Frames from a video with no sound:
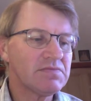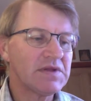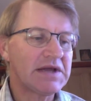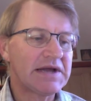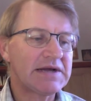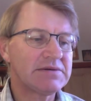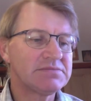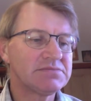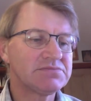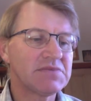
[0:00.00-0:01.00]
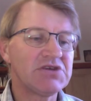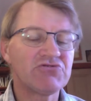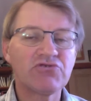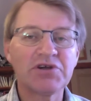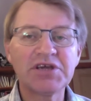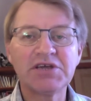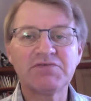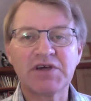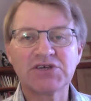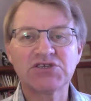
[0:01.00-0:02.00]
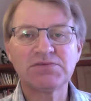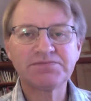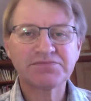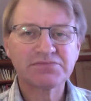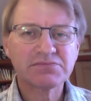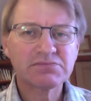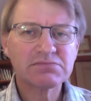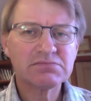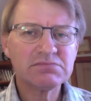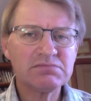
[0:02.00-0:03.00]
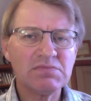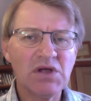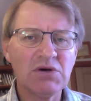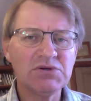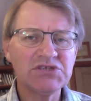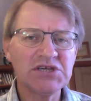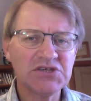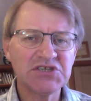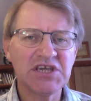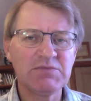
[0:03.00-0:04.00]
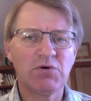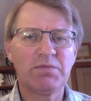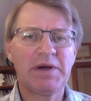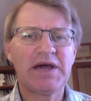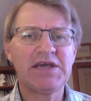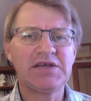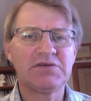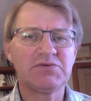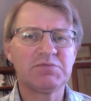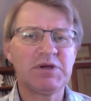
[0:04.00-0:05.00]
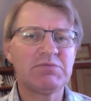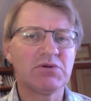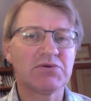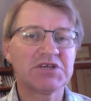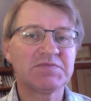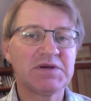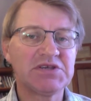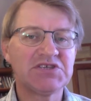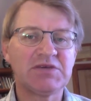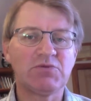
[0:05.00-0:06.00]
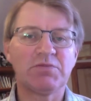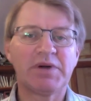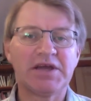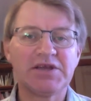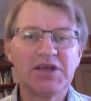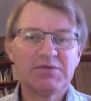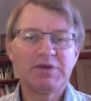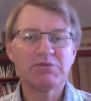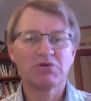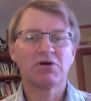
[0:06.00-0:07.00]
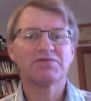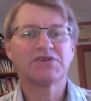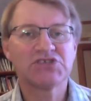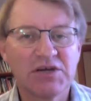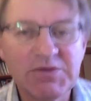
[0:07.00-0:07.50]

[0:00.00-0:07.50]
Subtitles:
In chronic infection, I would tend to see more pain with people or expect to see more pain. People often tell me